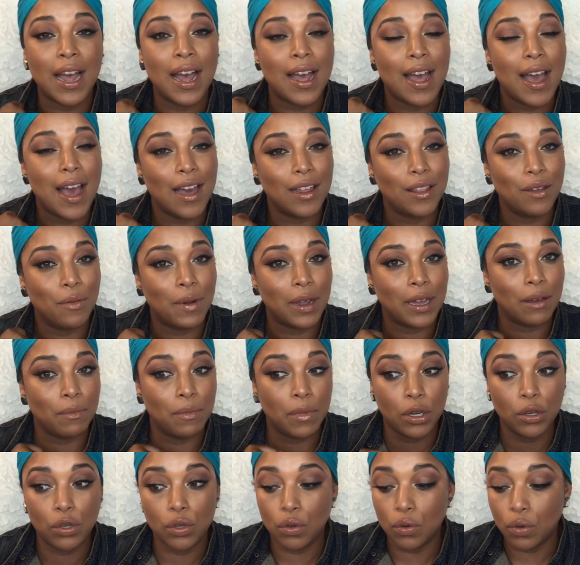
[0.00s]
I highly
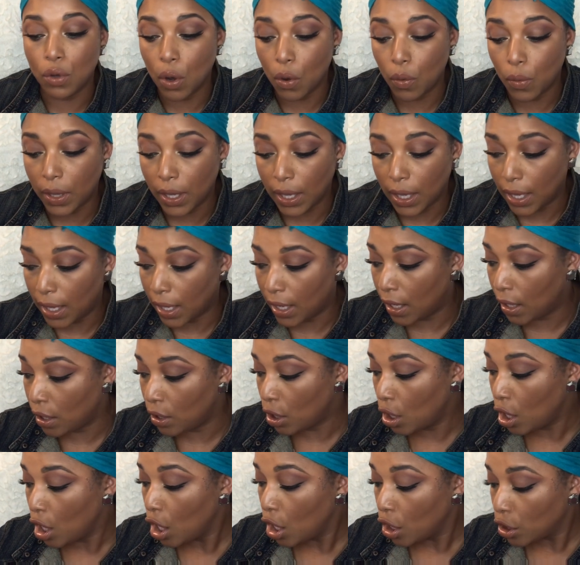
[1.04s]
recommend you going
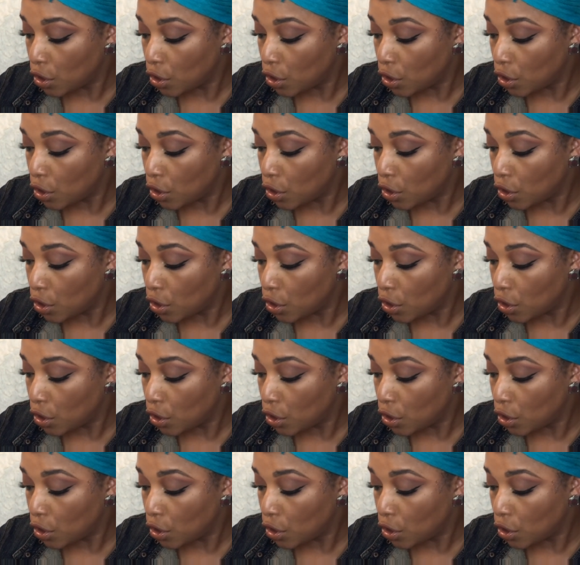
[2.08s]
in